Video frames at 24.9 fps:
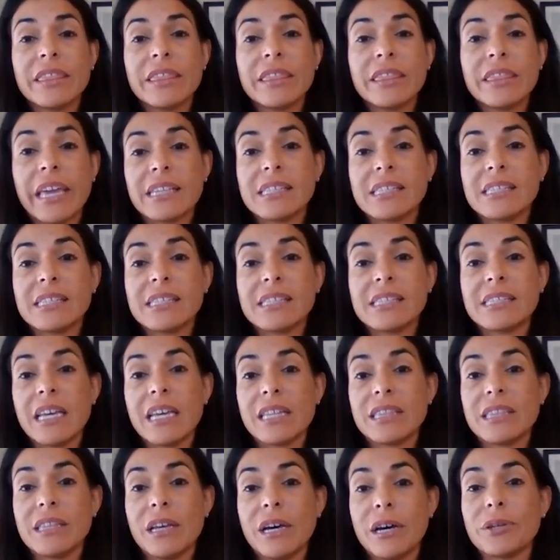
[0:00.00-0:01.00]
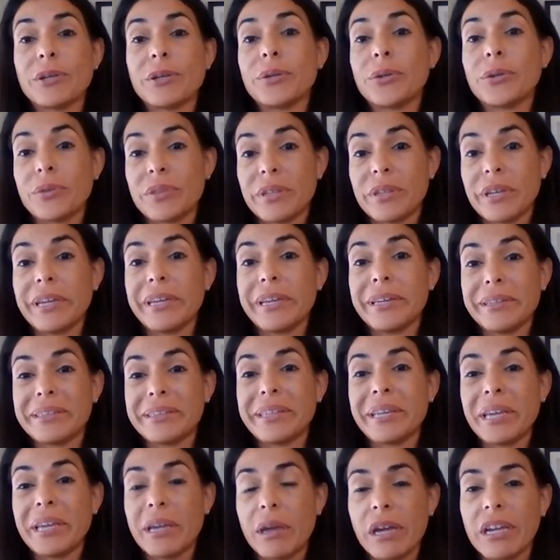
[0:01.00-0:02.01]
they said,
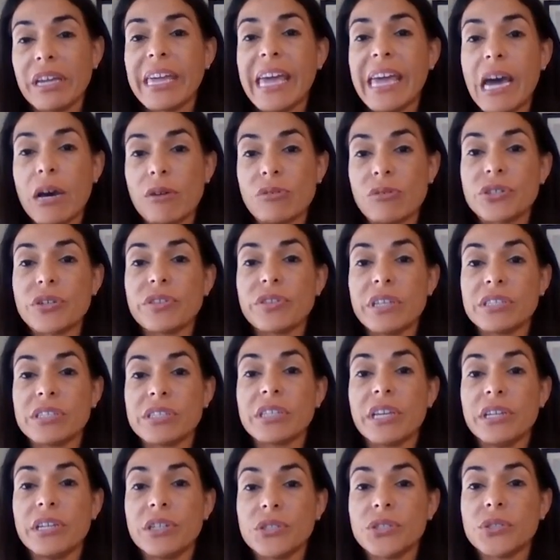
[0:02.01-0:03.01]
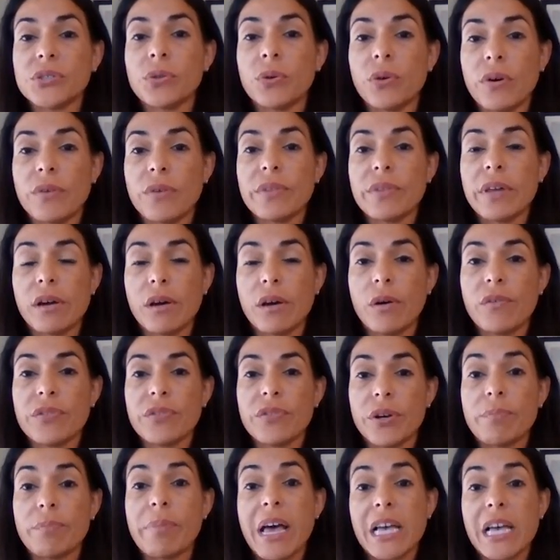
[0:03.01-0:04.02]
they encountered this issue of their
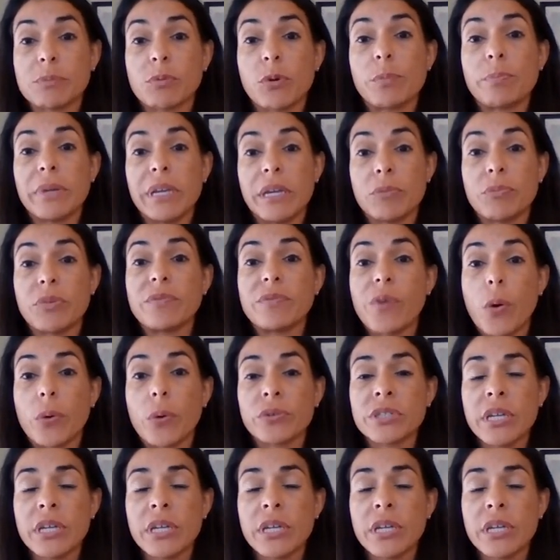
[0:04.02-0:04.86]
passport being revoked.